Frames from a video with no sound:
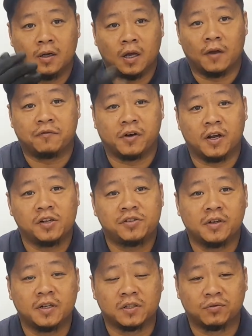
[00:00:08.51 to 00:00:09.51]
If your
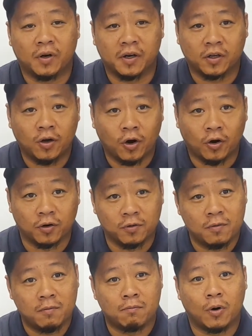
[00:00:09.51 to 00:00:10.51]
engine is running cold,
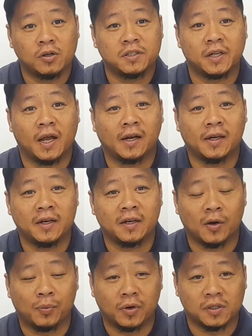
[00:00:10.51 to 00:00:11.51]
most likely the
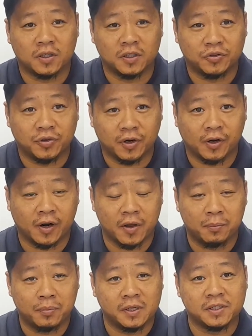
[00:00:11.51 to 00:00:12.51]
computer is going to trigger a
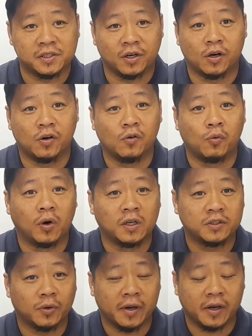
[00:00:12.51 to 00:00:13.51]

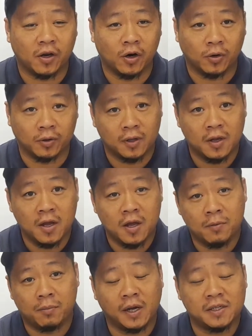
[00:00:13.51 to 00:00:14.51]
P0128 code.
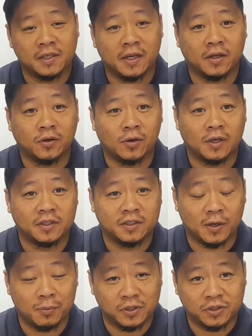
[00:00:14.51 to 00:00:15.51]
Basically, coolant
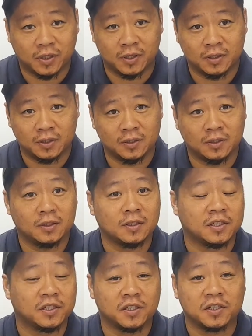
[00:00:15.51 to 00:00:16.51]
temperature
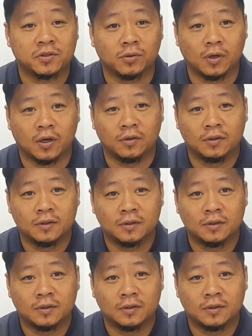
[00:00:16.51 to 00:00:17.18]
is just too low.